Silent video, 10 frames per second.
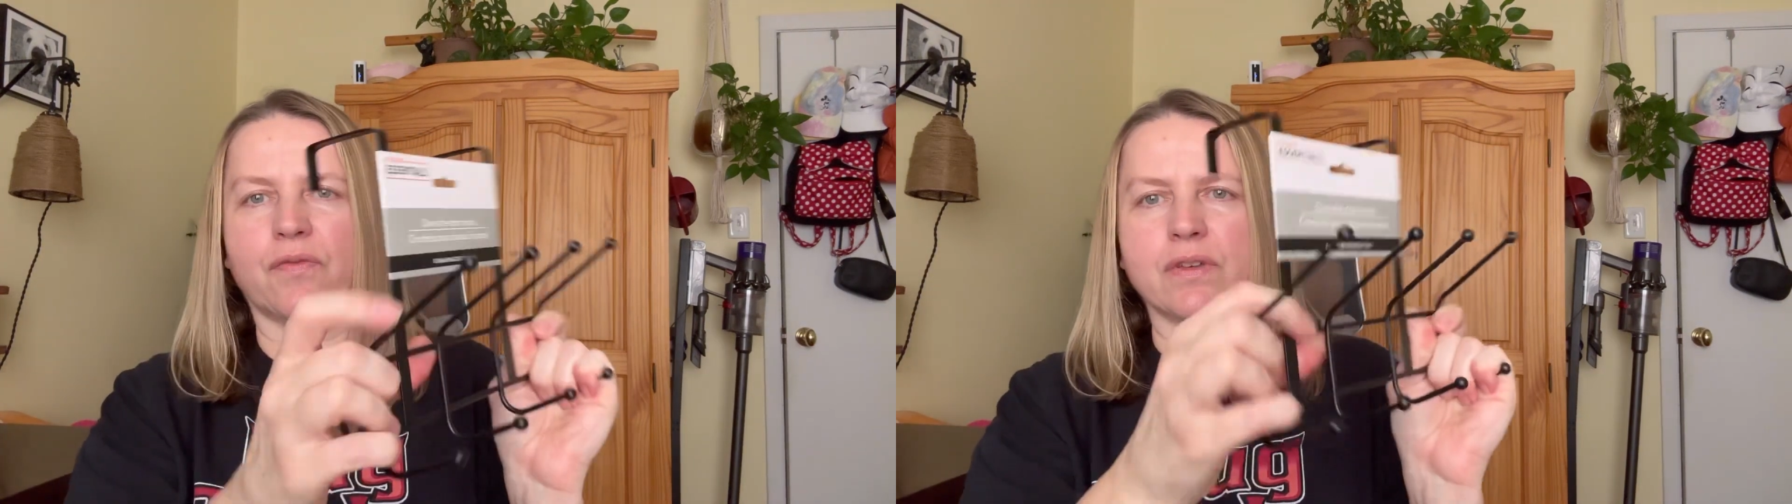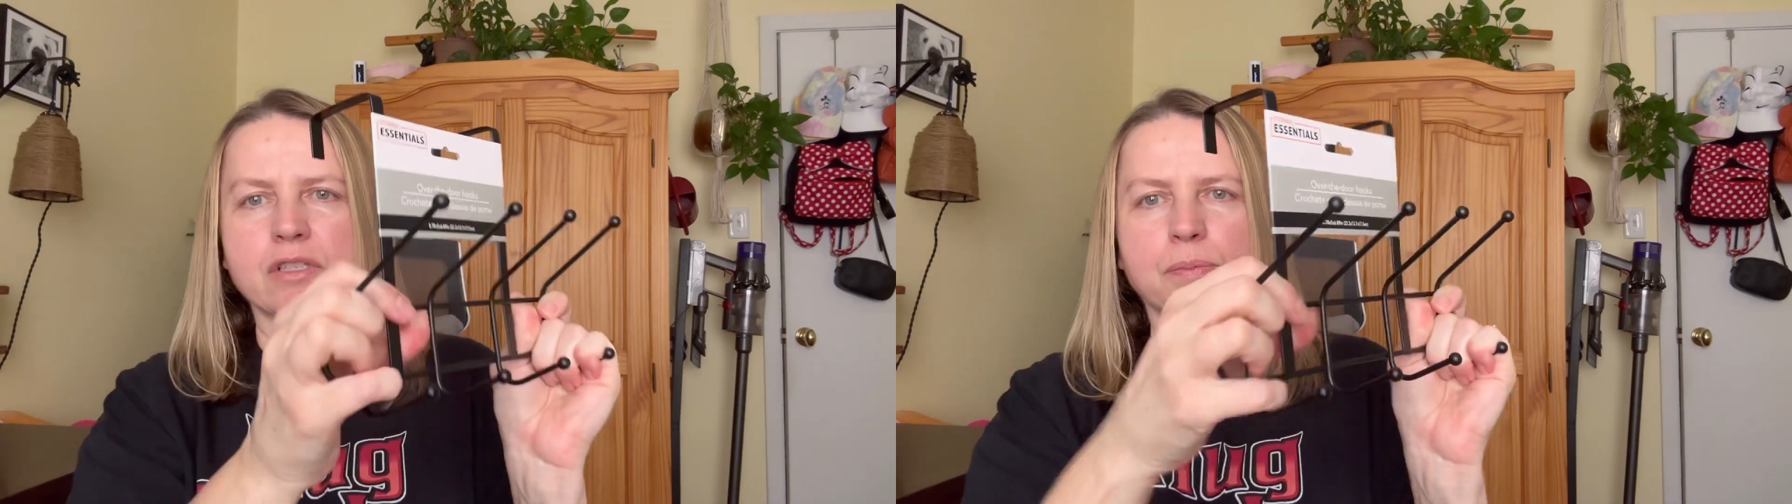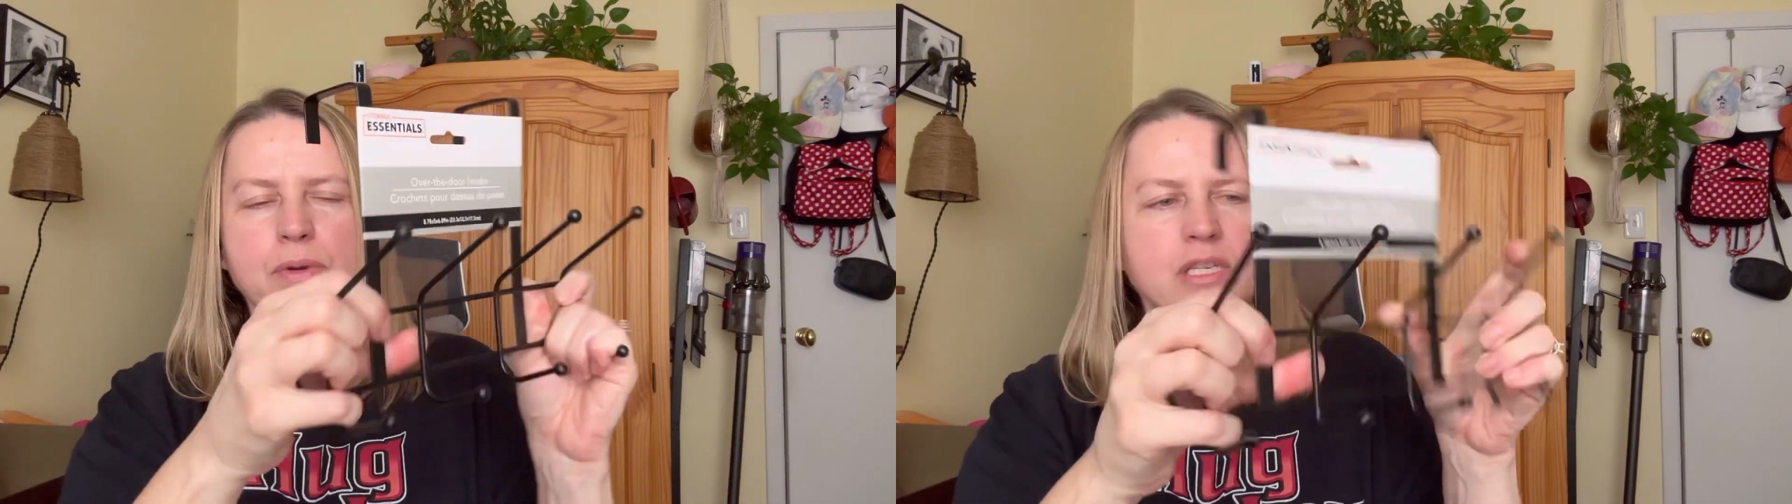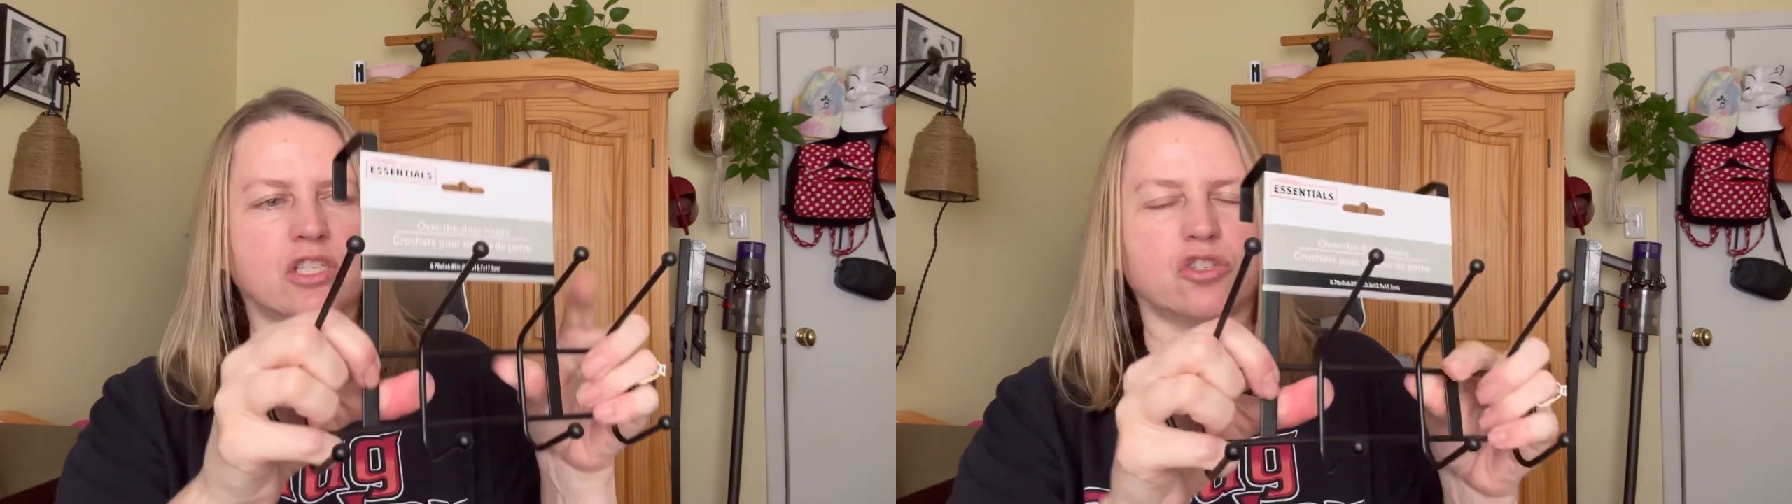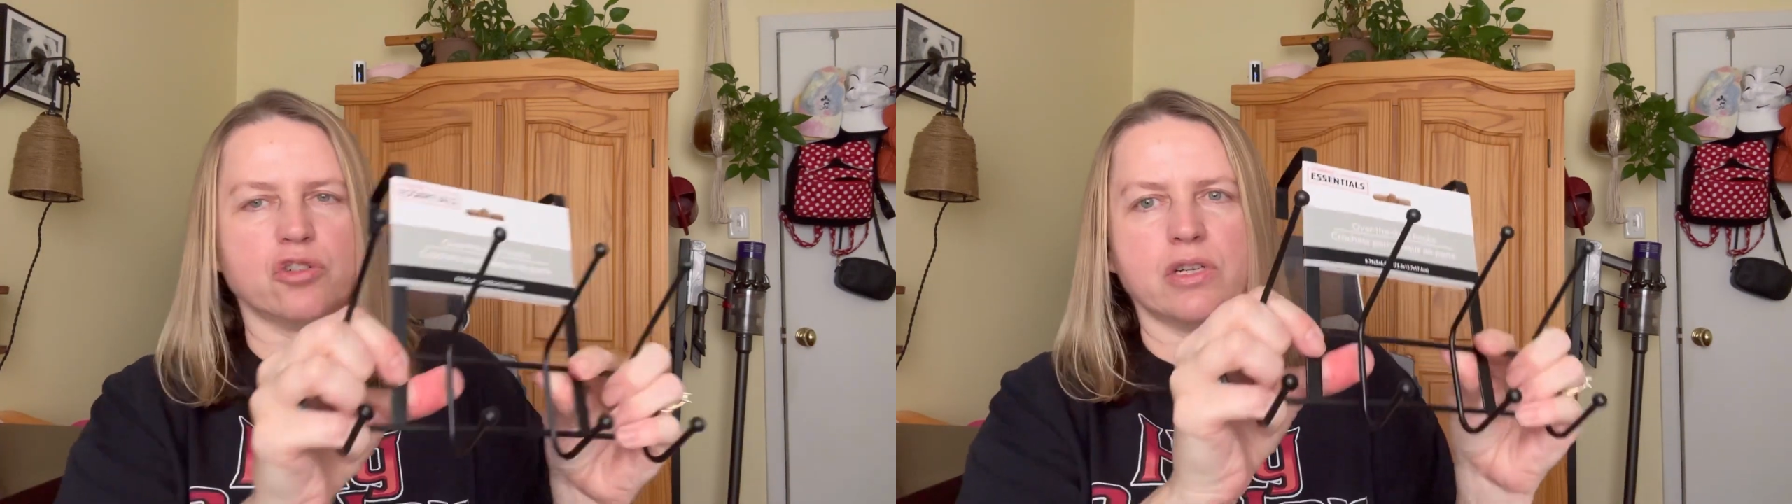feels pretty
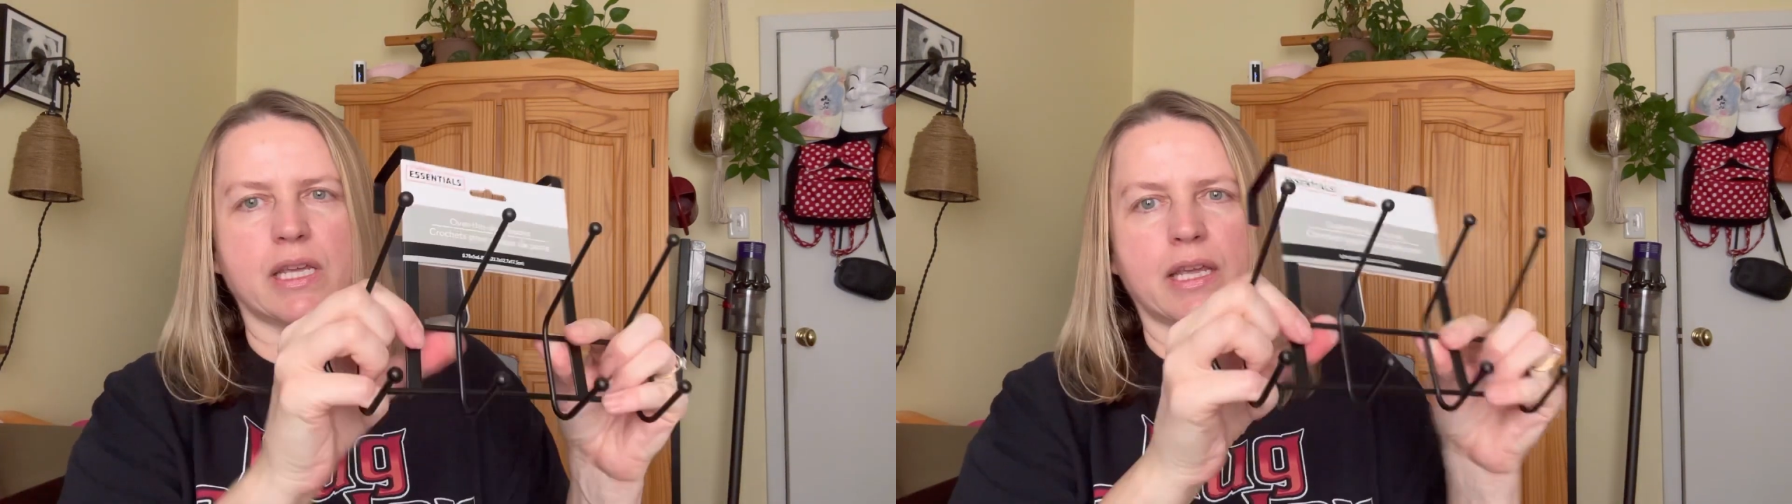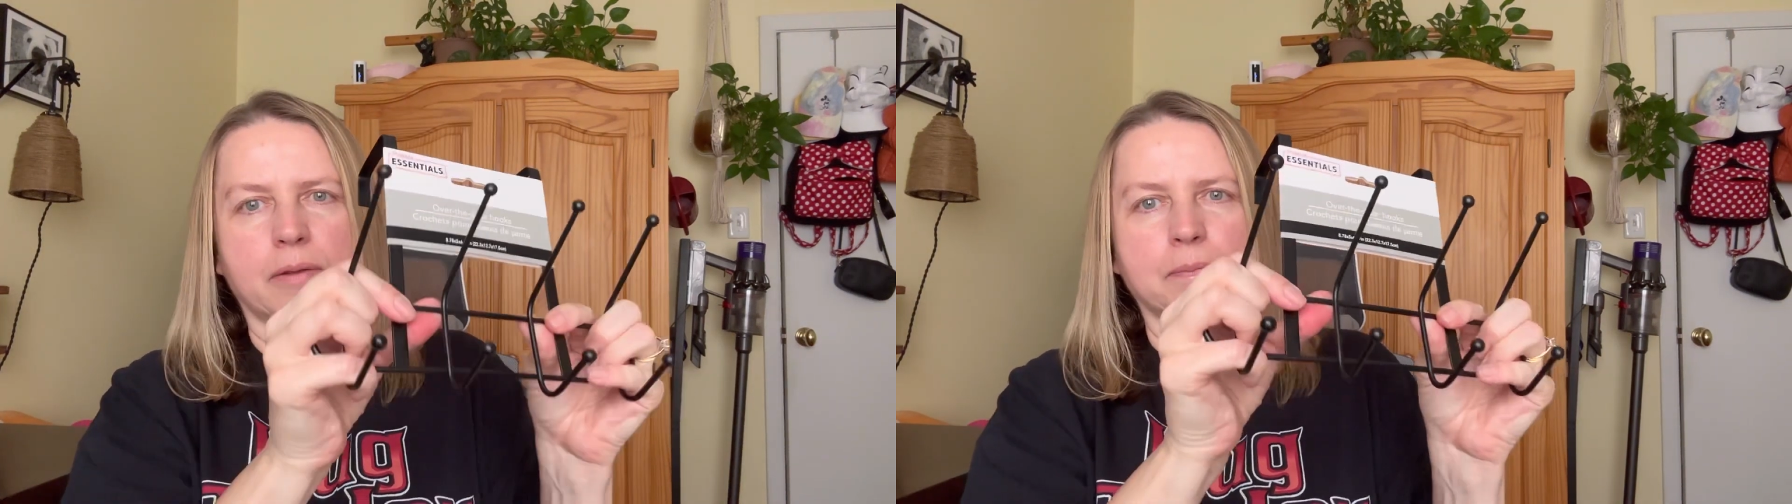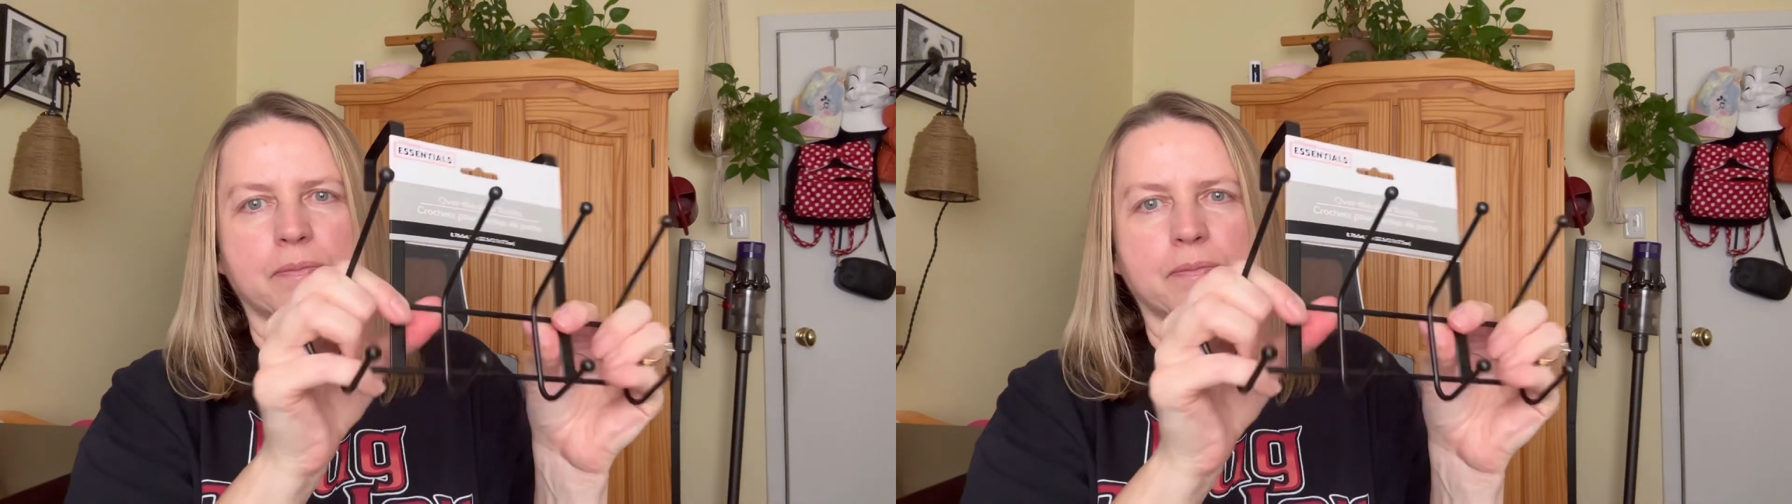sturdy.